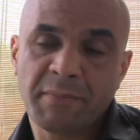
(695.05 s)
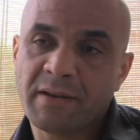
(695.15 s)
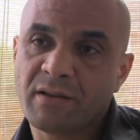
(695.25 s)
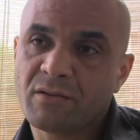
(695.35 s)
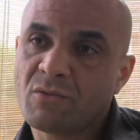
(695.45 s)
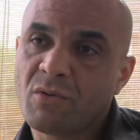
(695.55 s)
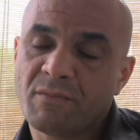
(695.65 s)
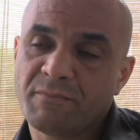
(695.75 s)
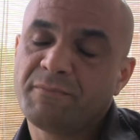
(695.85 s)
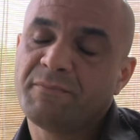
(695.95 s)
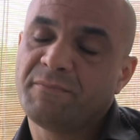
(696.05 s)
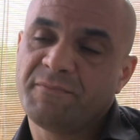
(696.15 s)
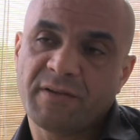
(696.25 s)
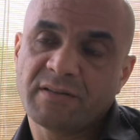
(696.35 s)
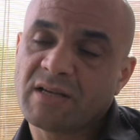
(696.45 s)
many
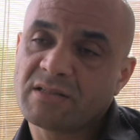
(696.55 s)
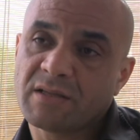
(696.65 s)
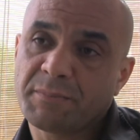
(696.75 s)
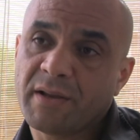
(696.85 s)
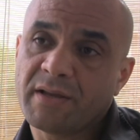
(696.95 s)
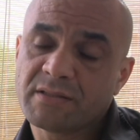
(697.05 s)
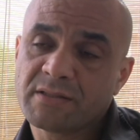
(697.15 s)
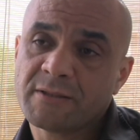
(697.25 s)
fantastic players.